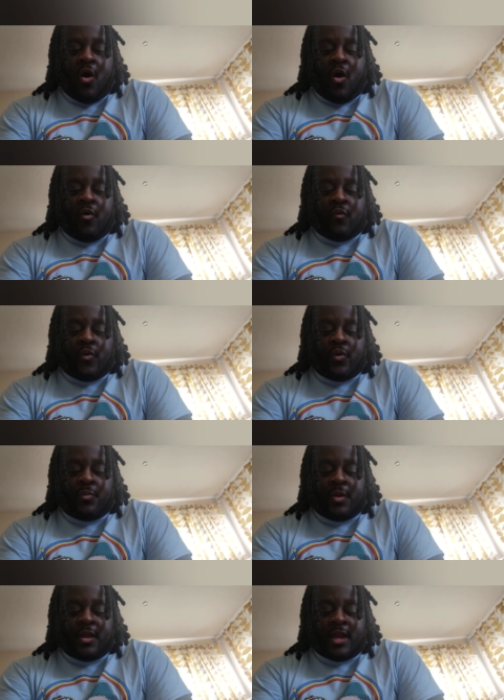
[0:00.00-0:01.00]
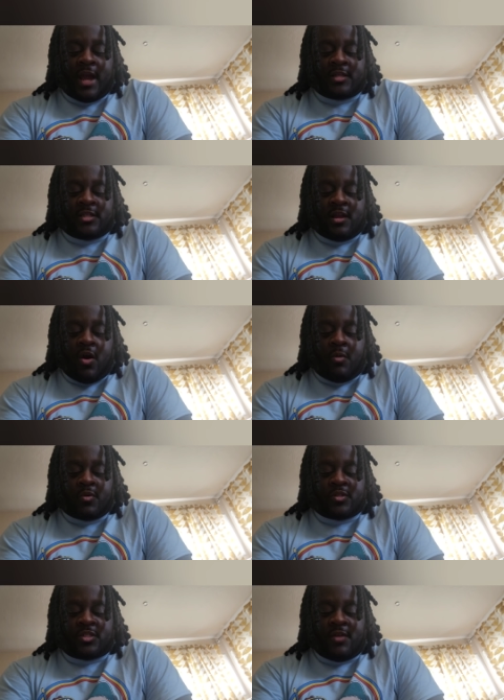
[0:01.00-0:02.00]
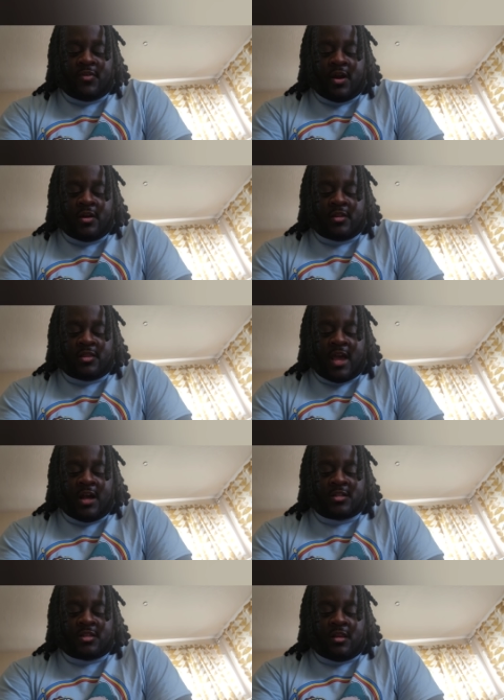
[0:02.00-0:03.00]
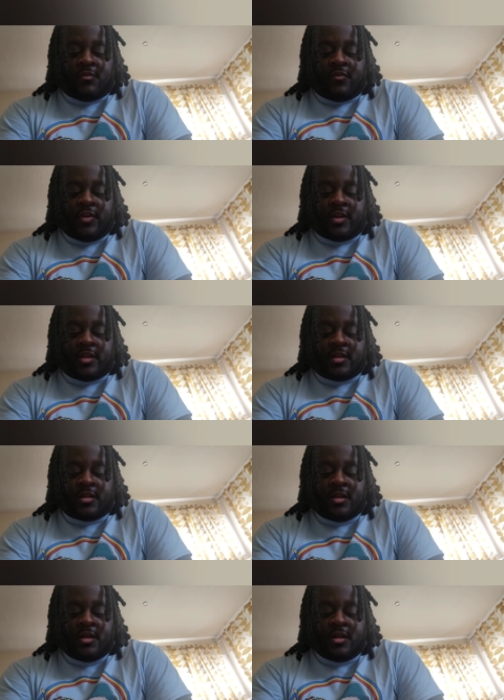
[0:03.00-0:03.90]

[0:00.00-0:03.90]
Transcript: Over you guys almost seven hundred thousand freaking